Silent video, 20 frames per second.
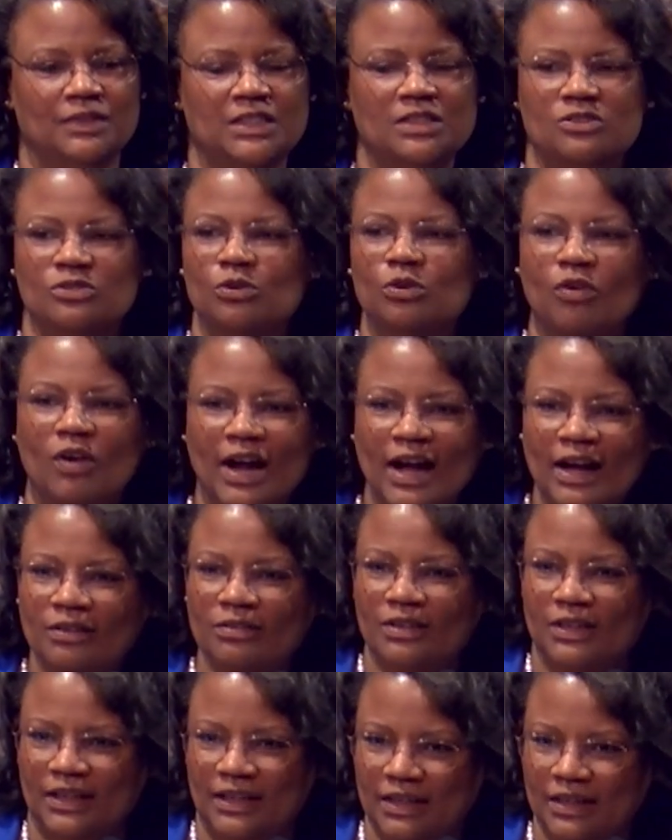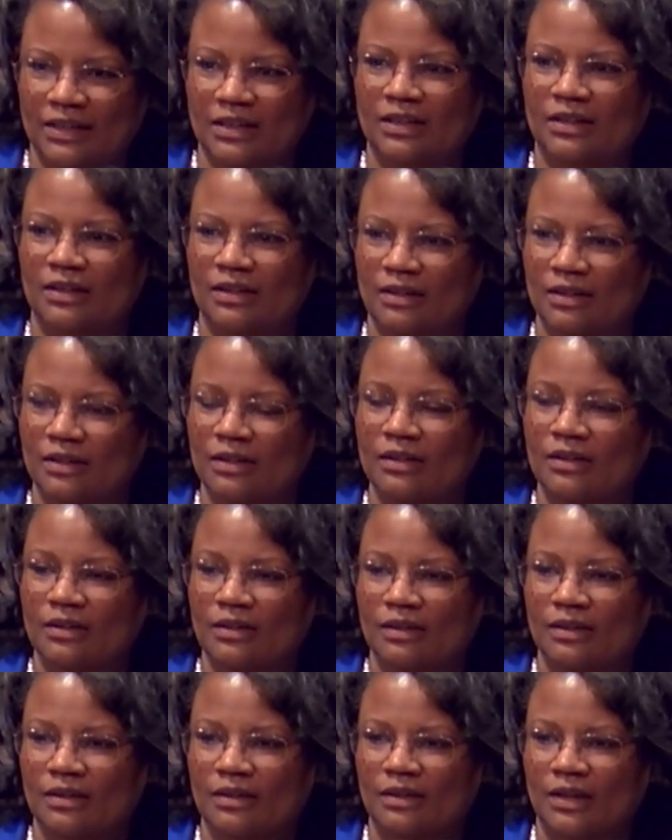is grounded
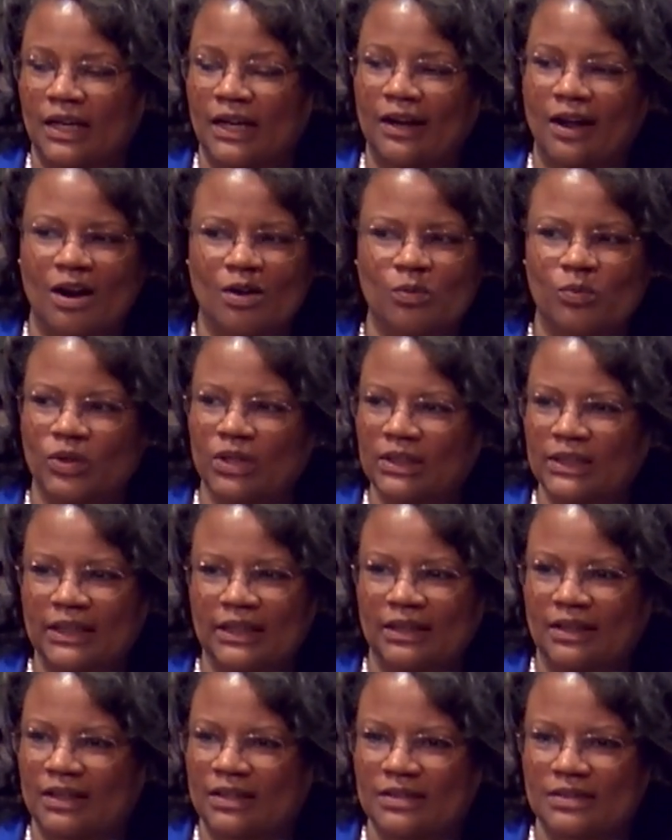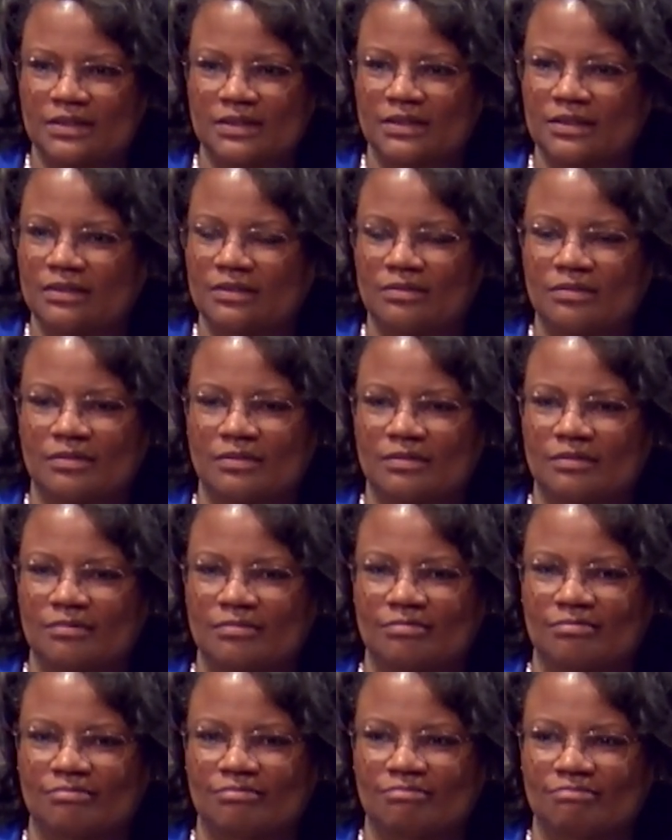in our willingness
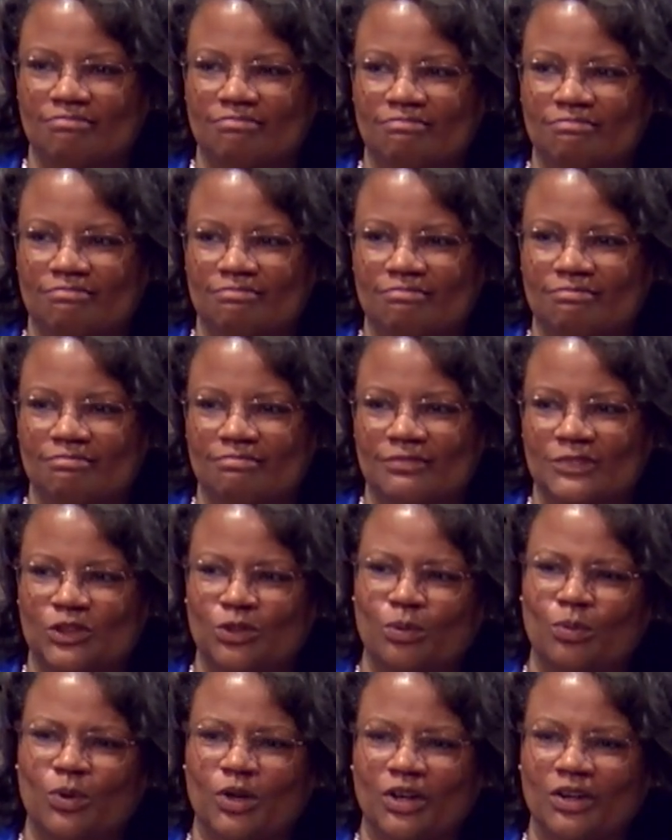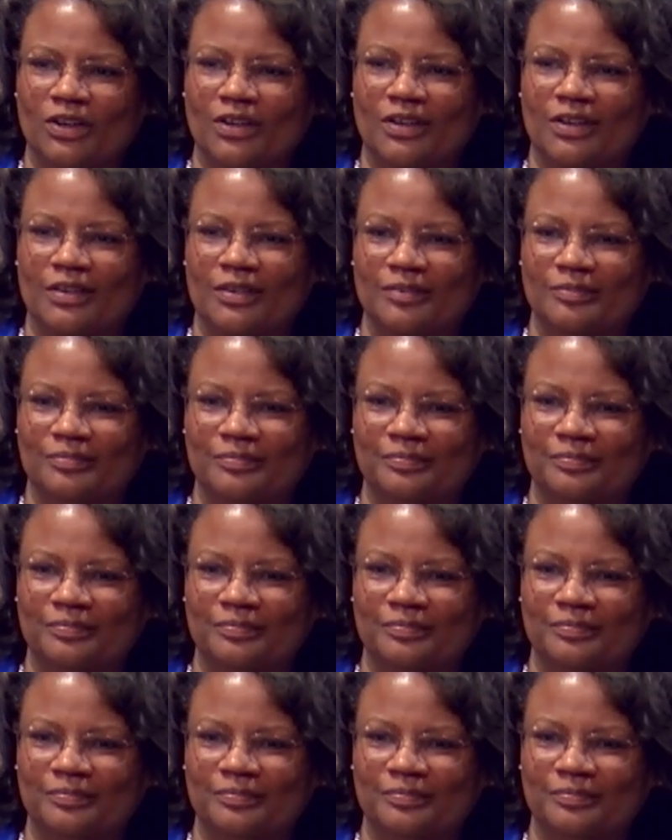to work.